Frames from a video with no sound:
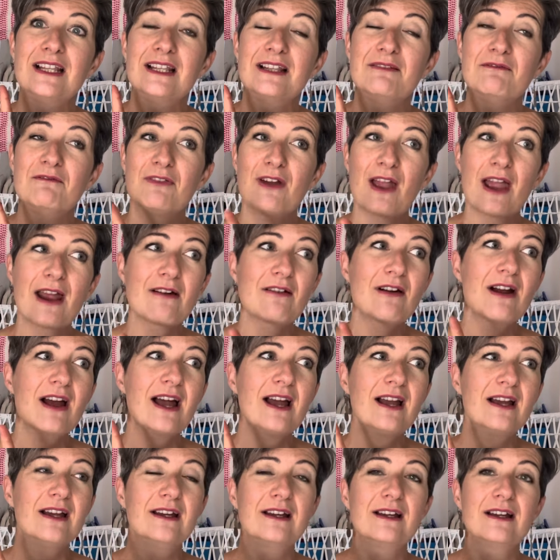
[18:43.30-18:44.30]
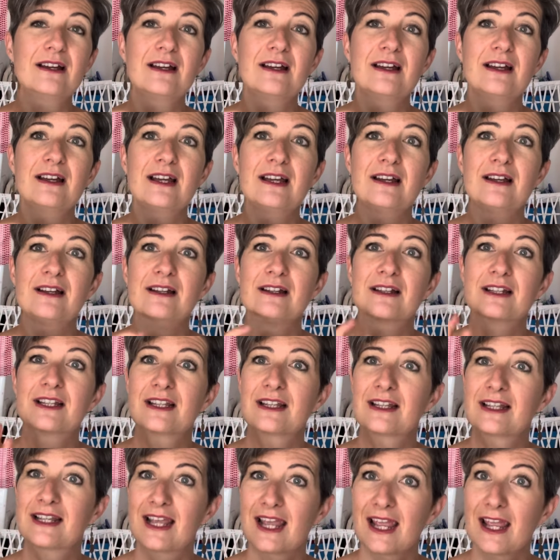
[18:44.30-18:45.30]
Vera uh,
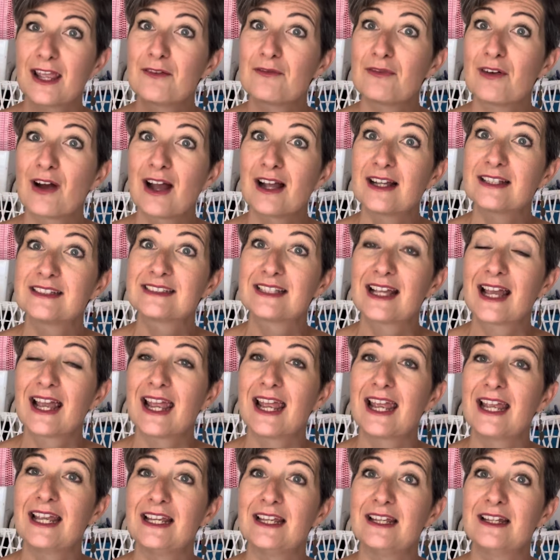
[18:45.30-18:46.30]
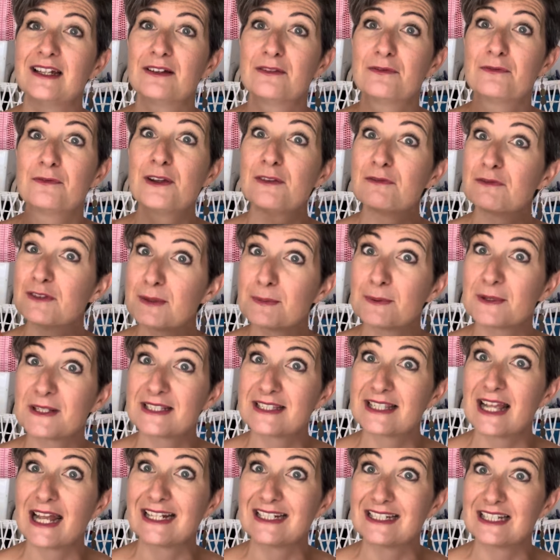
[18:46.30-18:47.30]
gave us a
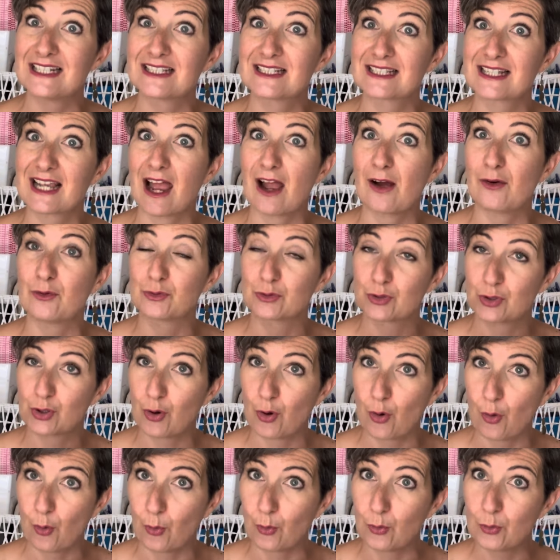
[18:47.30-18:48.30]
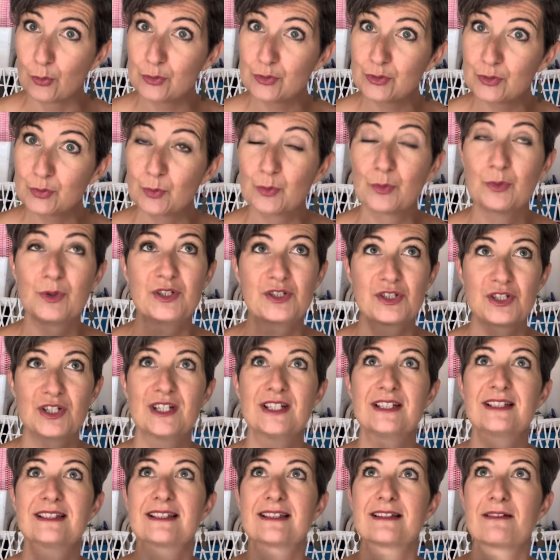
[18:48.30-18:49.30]
50% discount code, which
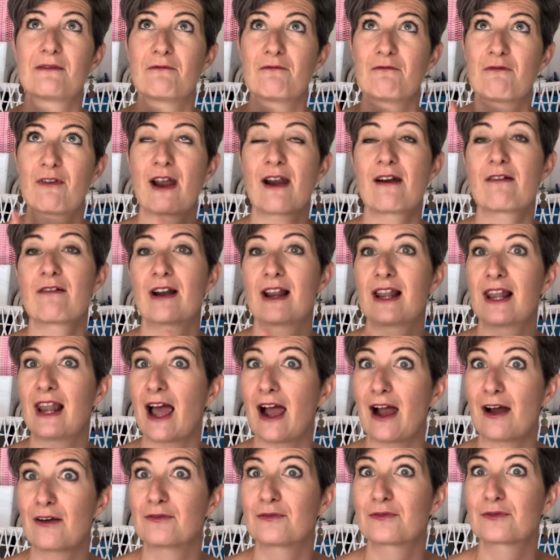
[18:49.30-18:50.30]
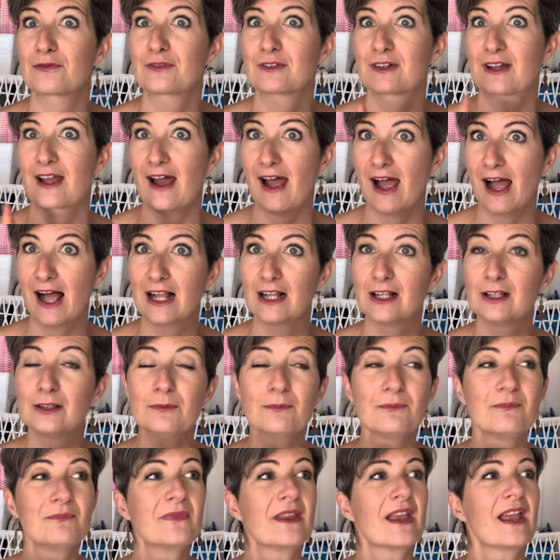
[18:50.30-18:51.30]
is Vera Love
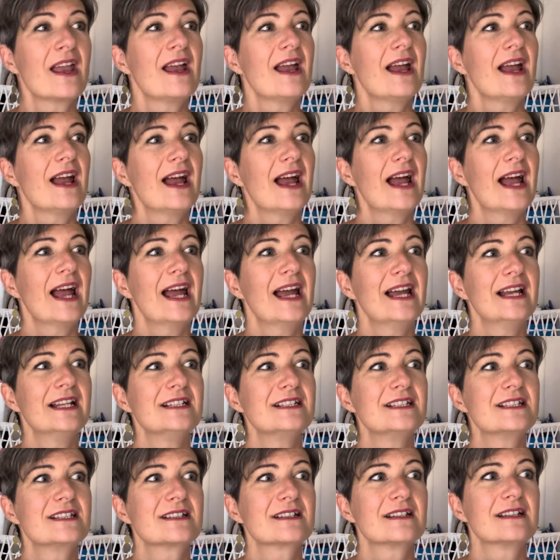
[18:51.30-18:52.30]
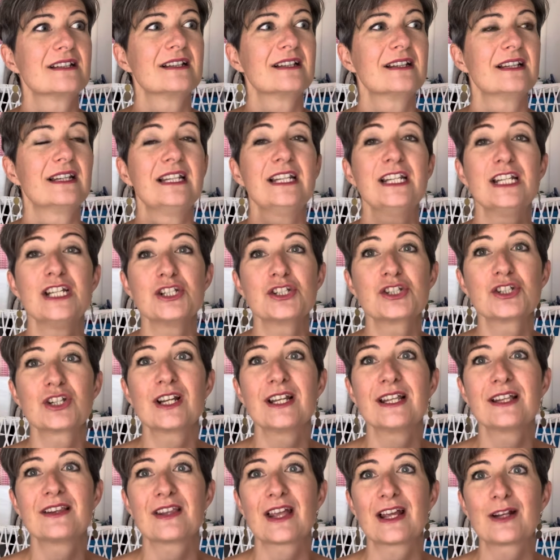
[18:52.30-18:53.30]
Cal. And uh,
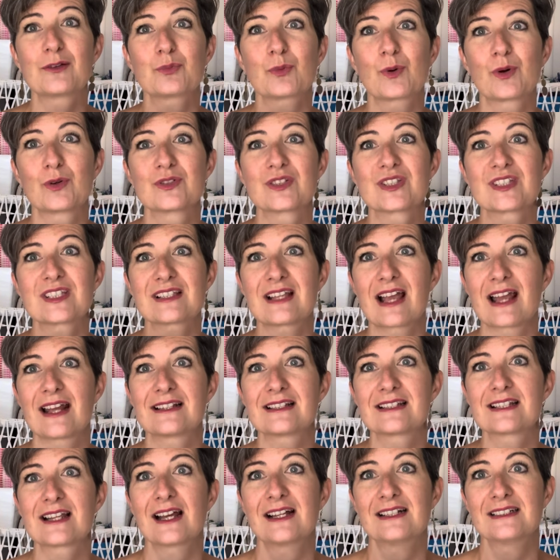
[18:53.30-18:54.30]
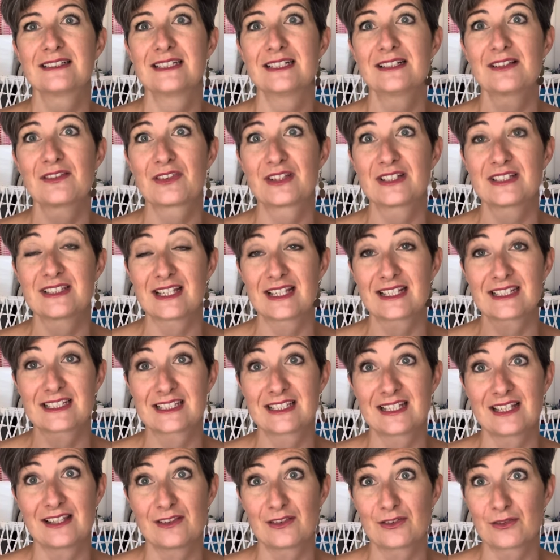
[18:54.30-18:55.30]
initially that was set until the
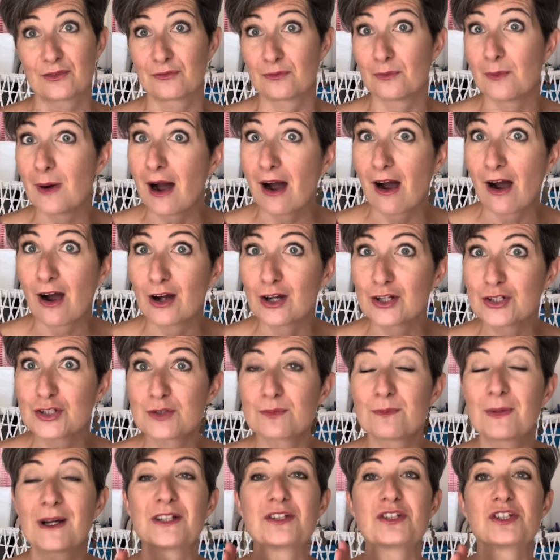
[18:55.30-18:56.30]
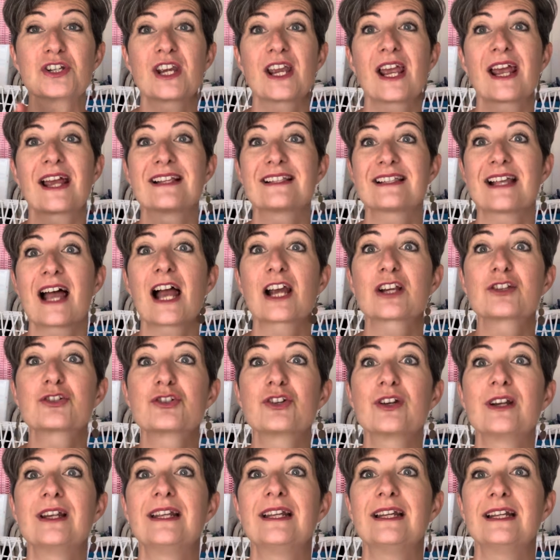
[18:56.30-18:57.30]
16th of March, but she has
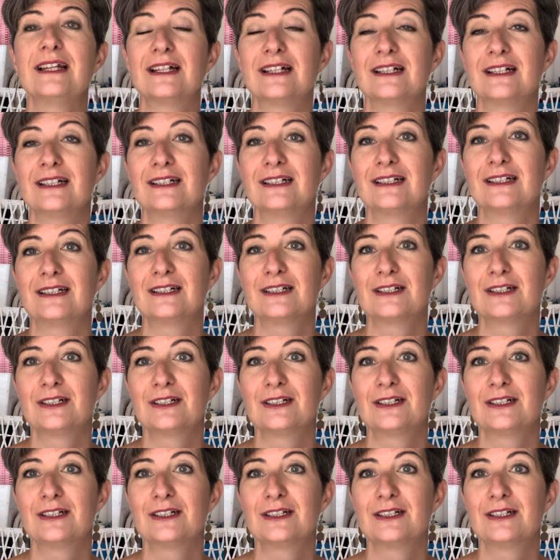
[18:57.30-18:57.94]
actually uh,